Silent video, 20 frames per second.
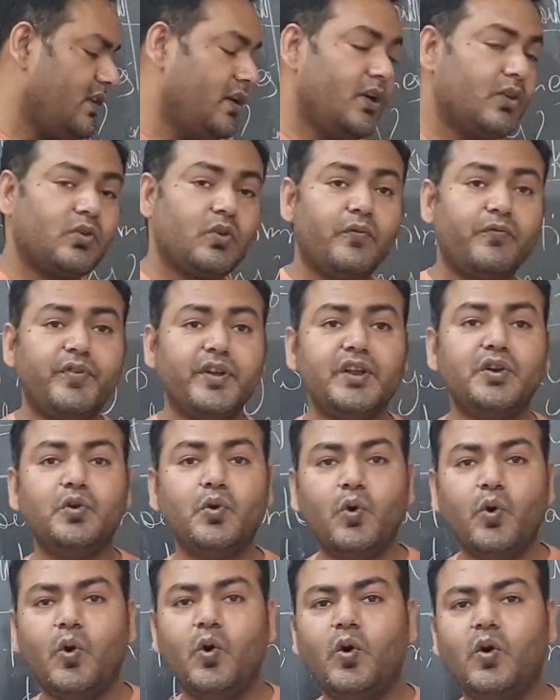so we
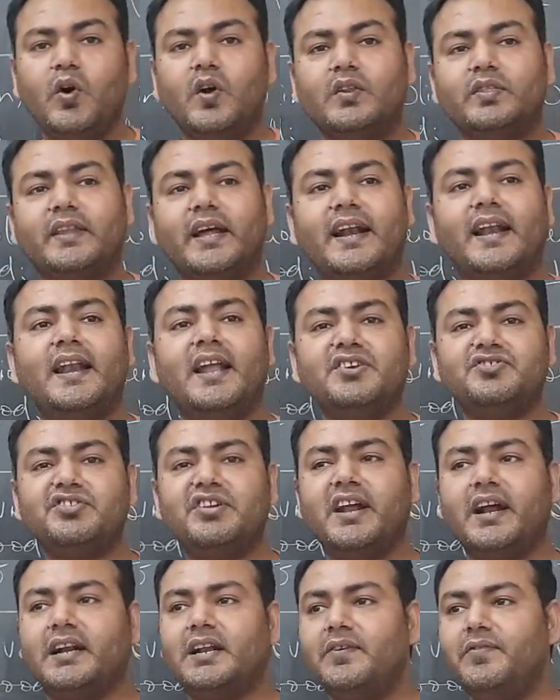know that leisure
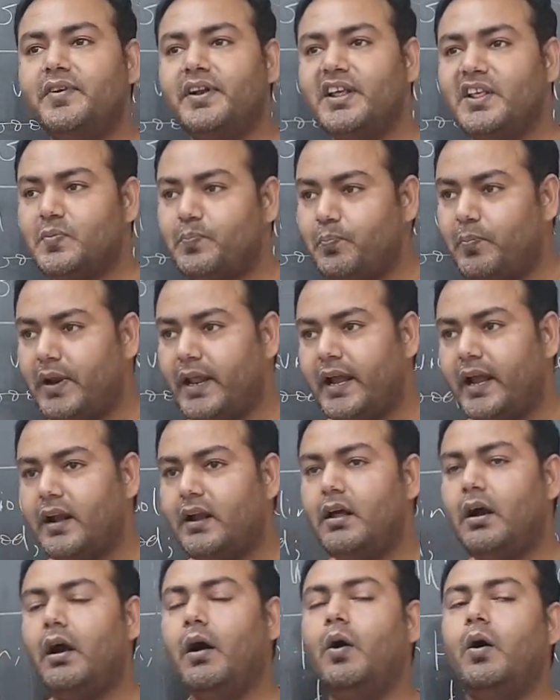activities played
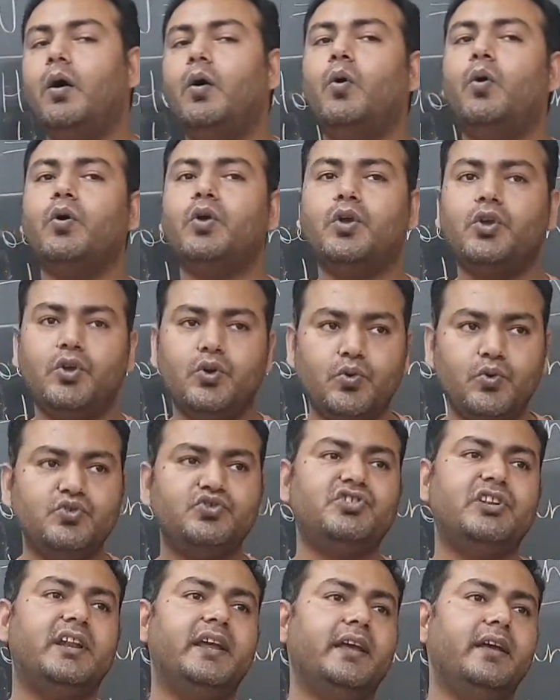a
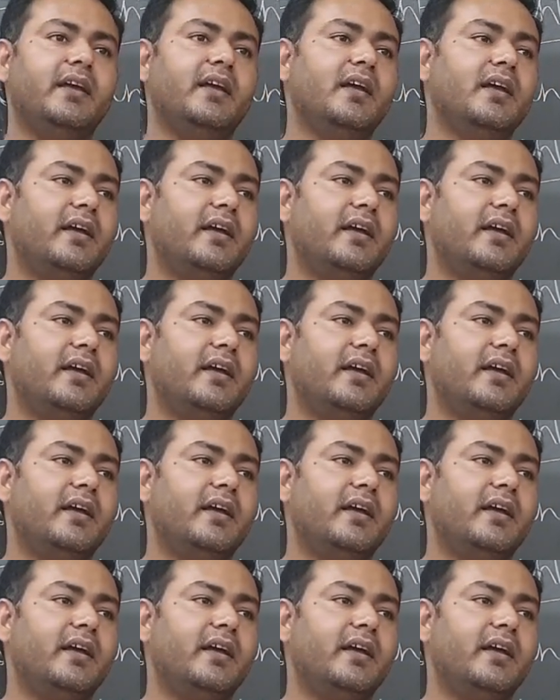hugely